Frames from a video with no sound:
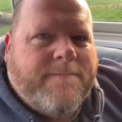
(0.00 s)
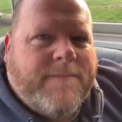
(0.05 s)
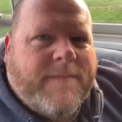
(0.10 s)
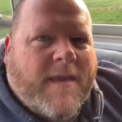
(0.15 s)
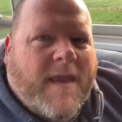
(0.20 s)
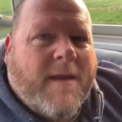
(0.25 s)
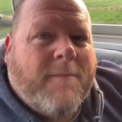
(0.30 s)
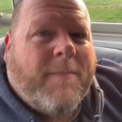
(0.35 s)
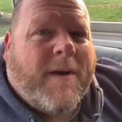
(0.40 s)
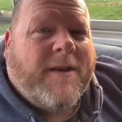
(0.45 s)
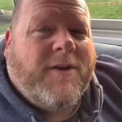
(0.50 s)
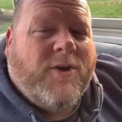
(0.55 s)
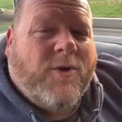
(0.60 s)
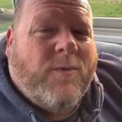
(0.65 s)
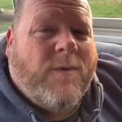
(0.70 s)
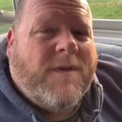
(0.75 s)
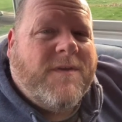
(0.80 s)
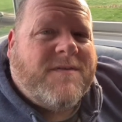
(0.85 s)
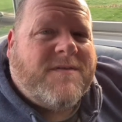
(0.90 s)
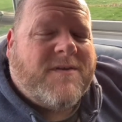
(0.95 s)
And by
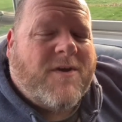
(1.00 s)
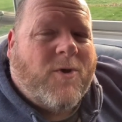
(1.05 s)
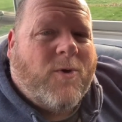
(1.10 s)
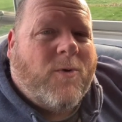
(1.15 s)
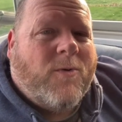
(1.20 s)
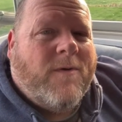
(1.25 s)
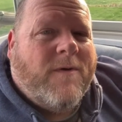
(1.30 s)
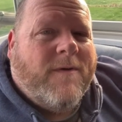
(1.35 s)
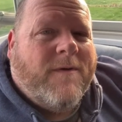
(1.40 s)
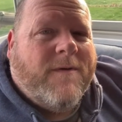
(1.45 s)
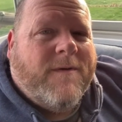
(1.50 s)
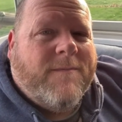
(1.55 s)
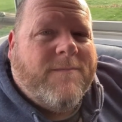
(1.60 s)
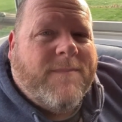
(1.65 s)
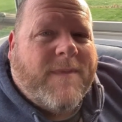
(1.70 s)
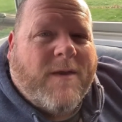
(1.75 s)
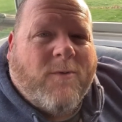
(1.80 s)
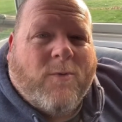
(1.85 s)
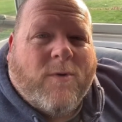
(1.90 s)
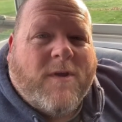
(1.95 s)
doing so,
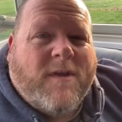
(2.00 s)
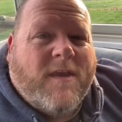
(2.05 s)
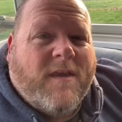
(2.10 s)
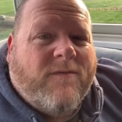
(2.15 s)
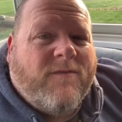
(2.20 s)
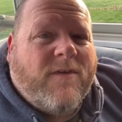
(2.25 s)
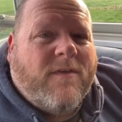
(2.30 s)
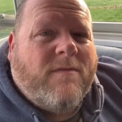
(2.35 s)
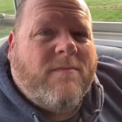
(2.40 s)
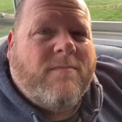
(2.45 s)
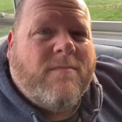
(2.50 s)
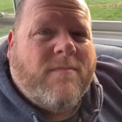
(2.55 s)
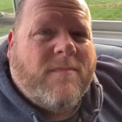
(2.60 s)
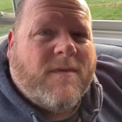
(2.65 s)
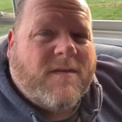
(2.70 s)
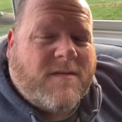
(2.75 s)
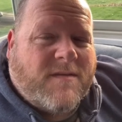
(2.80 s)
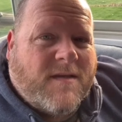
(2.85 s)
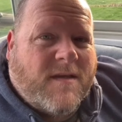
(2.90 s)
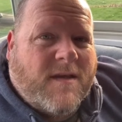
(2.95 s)
they were given the
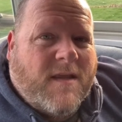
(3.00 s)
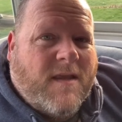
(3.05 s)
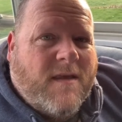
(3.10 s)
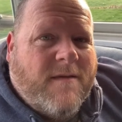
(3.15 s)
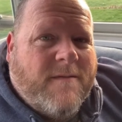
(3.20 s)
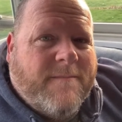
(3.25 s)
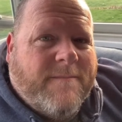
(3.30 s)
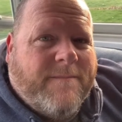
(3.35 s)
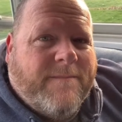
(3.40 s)
city,